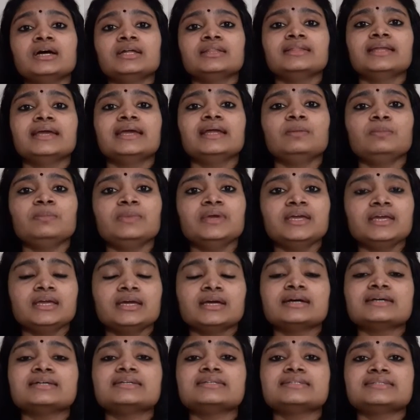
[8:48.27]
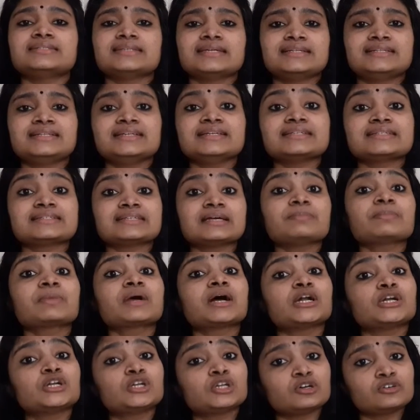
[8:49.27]
they'll be setting some
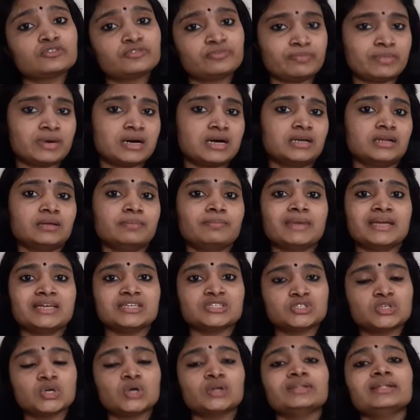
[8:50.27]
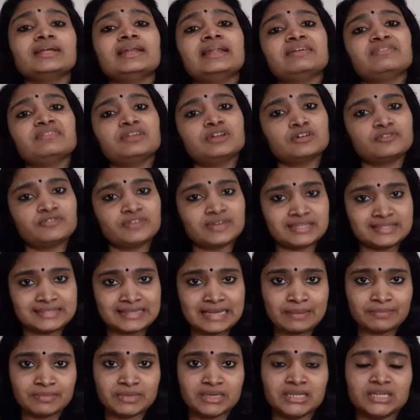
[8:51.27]
cutoff mark based on the level of
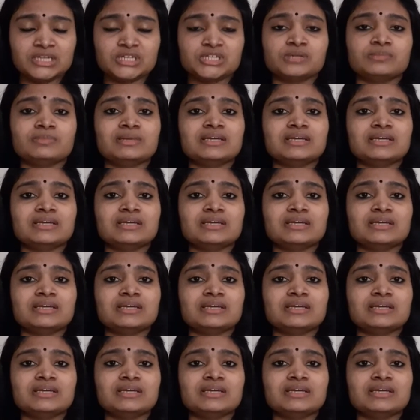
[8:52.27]
examination,